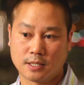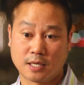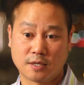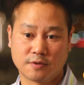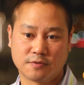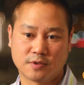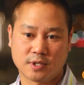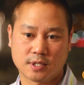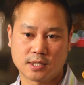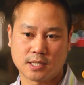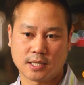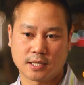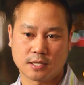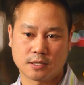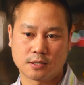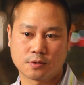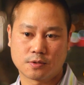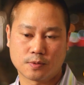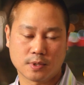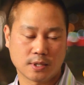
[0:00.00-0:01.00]
none of us, I
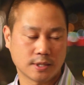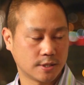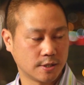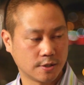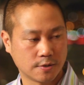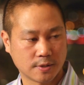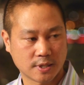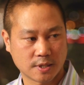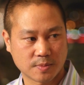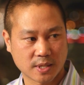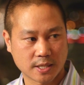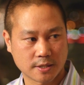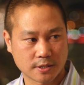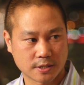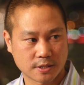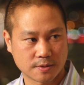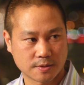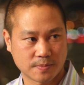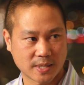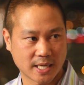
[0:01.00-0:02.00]
guess, really knew any
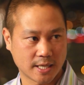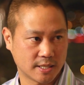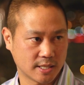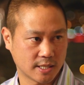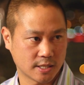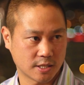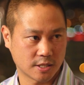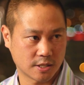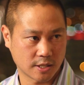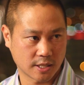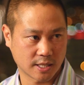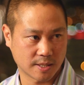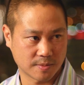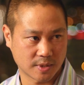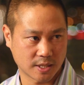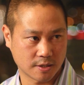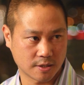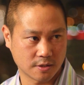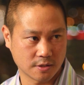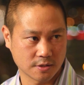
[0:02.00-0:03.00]
better to pay attention to
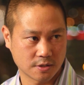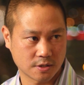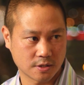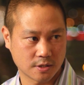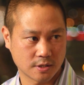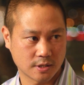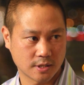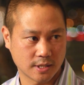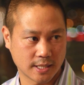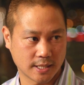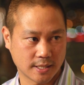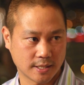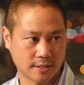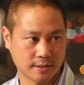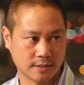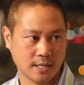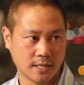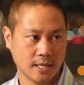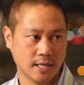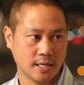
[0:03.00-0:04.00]
company culture,
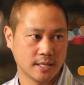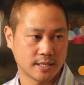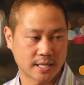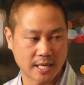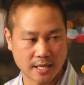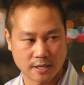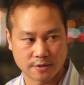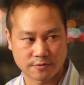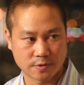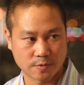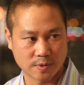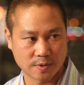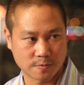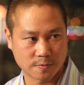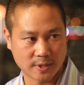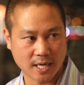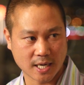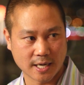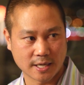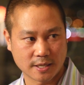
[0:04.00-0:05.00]
and not
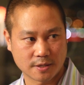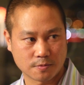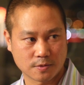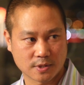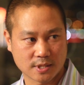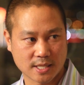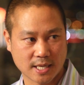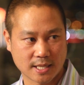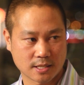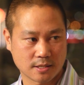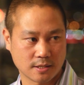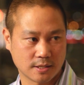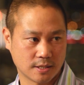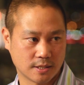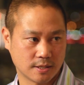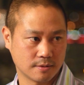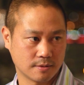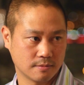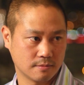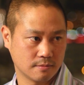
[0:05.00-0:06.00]
everyone we hired was
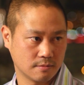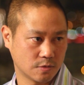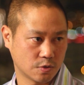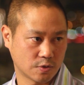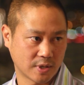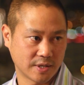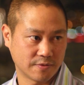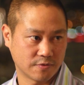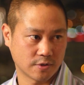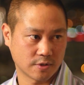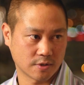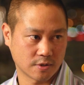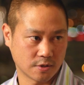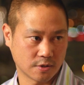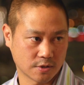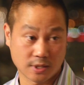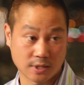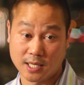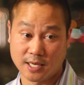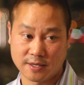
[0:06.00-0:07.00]
actually great for the
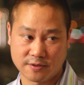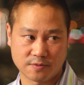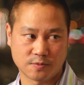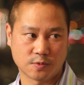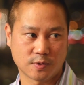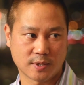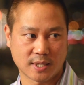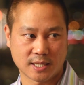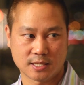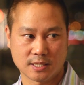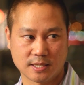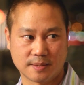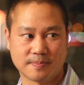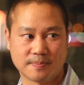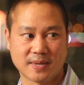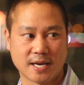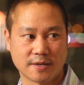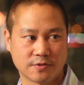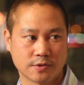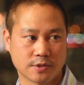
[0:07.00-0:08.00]
culture, and a lot of them were actually
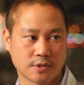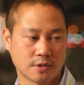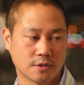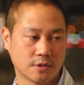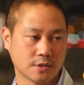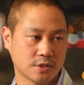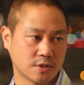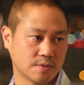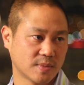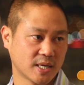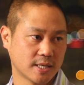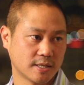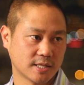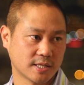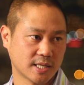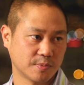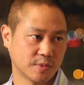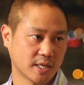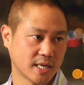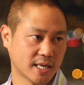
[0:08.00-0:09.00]
bad for the culture. And by the
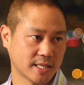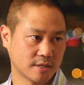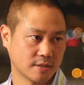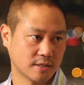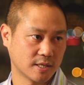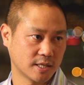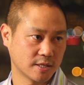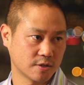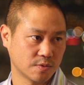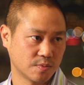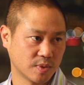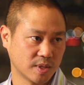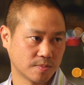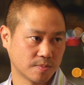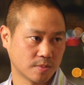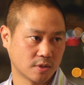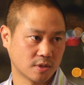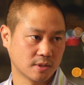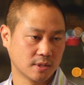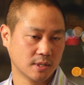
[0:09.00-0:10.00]
time we got to 100
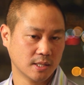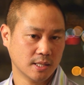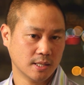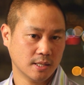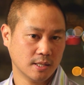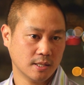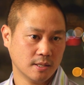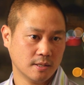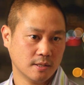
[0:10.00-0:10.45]
people,